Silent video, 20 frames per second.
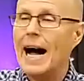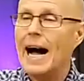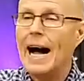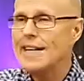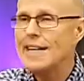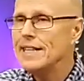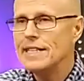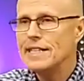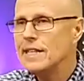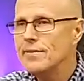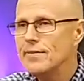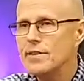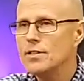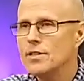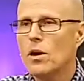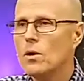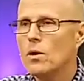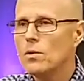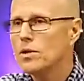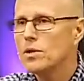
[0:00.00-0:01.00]
I didn't even
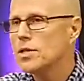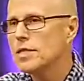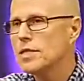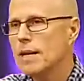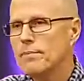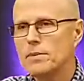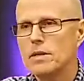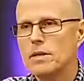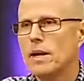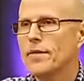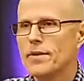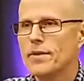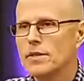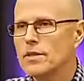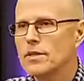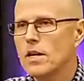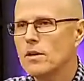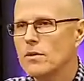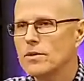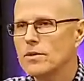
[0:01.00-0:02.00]
know it was stepping on their
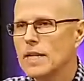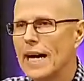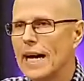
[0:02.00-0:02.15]
toes.